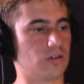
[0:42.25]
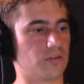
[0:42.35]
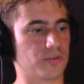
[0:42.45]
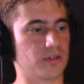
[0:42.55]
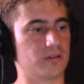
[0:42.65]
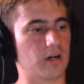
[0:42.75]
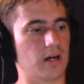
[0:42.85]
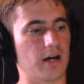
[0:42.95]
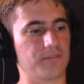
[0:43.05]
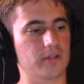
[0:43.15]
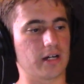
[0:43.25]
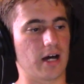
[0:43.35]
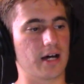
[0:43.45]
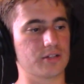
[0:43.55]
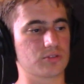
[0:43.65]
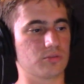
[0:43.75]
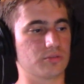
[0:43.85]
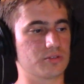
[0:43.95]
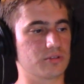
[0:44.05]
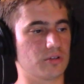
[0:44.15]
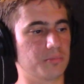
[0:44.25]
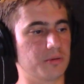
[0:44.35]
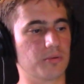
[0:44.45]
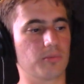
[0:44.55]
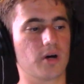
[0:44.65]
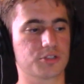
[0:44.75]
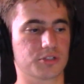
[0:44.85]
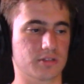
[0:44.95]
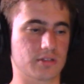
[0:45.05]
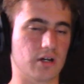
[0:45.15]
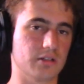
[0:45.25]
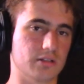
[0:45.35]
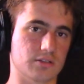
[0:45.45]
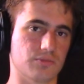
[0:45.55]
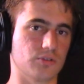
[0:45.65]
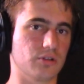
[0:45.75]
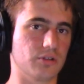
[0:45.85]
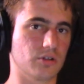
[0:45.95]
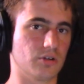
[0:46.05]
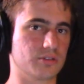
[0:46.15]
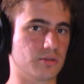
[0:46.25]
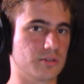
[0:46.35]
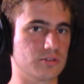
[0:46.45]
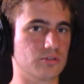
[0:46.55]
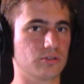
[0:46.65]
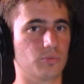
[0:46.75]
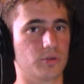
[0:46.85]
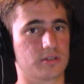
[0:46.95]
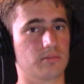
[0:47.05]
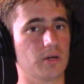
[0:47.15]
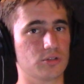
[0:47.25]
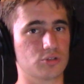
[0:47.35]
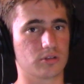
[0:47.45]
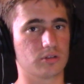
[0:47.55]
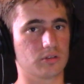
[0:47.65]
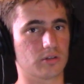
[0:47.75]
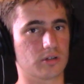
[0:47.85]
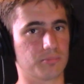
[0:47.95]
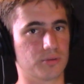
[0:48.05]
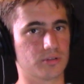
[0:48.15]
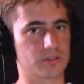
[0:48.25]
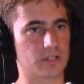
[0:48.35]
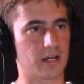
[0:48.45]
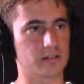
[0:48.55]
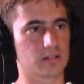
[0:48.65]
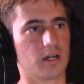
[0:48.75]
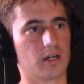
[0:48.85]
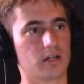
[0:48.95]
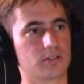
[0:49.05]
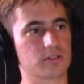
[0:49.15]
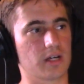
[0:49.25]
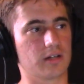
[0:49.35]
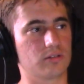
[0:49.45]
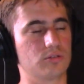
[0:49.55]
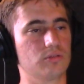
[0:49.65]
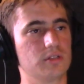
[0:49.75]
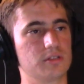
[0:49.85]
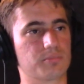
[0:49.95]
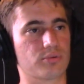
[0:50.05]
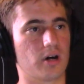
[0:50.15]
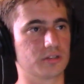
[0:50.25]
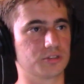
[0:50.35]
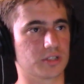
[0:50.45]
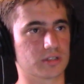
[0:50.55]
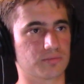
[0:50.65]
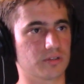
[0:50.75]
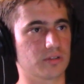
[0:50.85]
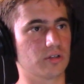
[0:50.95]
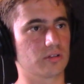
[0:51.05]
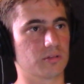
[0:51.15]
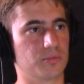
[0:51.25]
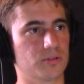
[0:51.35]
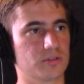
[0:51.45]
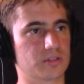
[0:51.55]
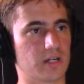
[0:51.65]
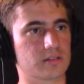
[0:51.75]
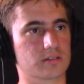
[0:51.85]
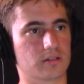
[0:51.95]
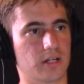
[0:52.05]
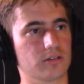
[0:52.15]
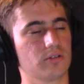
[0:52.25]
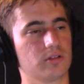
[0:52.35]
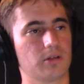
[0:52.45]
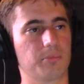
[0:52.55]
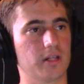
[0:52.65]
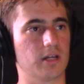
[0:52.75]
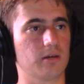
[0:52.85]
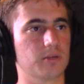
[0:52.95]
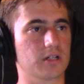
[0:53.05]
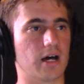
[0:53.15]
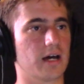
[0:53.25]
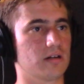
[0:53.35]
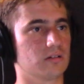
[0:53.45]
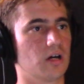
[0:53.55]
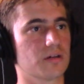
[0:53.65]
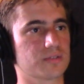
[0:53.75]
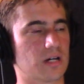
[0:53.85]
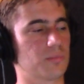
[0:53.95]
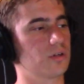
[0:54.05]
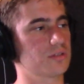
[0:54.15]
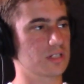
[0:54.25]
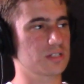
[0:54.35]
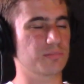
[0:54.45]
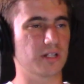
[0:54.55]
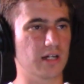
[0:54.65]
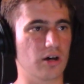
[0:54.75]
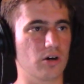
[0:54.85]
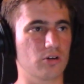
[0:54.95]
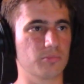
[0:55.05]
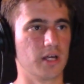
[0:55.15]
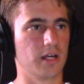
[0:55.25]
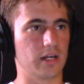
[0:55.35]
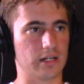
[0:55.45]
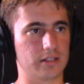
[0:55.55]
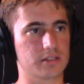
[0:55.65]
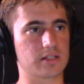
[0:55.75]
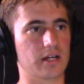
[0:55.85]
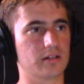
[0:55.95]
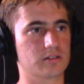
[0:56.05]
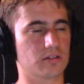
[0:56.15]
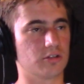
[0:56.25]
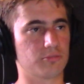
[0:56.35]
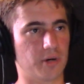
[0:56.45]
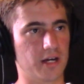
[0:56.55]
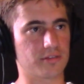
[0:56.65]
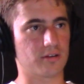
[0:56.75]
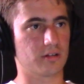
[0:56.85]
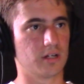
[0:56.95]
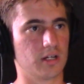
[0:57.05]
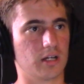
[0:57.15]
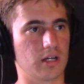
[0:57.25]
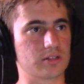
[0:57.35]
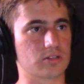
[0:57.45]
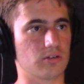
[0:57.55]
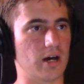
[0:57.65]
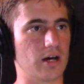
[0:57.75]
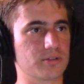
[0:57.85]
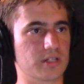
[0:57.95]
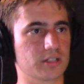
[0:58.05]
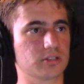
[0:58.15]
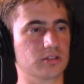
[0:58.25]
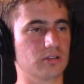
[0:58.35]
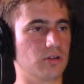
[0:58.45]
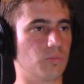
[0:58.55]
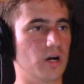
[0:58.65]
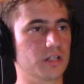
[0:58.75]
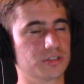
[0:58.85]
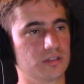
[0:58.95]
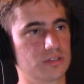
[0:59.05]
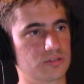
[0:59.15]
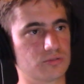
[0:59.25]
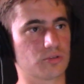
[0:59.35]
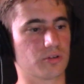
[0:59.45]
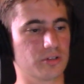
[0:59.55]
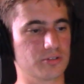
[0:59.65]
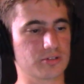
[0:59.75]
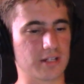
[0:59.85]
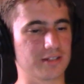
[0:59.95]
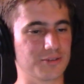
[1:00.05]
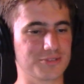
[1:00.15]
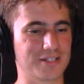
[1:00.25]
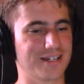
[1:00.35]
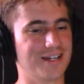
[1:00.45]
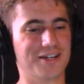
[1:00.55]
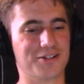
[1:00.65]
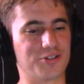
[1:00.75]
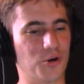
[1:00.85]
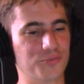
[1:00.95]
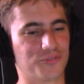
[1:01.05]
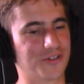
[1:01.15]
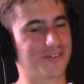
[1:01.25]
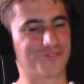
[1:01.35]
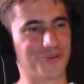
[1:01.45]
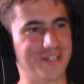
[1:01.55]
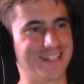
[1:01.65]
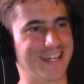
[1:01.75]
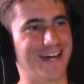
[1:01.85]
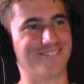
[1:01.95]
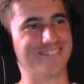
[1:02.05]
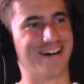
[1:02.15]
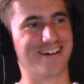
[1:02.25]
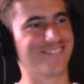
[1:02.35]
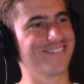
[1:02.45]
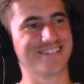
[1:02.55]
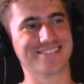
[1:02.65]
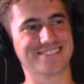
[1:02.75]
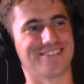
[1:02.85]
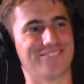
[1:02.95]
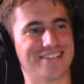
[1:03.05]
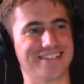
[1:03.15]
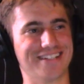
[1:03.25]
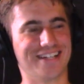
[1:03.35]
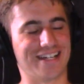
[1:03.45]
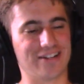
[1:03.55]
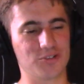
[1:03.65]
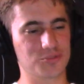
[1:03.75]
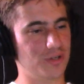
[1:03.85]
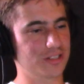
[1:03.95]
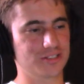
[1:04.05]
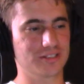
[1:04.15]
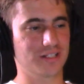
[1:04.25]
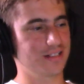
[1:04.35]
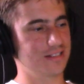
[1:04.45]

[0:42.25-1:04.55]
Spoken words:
for I feel like high schoolers, people watching this audience, if you're going to OSU and you want to major in, computer science, just like do these projects for computer science. Like during the pandemic I had a lot of time when I was like spending at home and I decided to learn Python, and so I was actually watching these tutorials. I think it was like codeforfreecamp.org or something, and I was watching like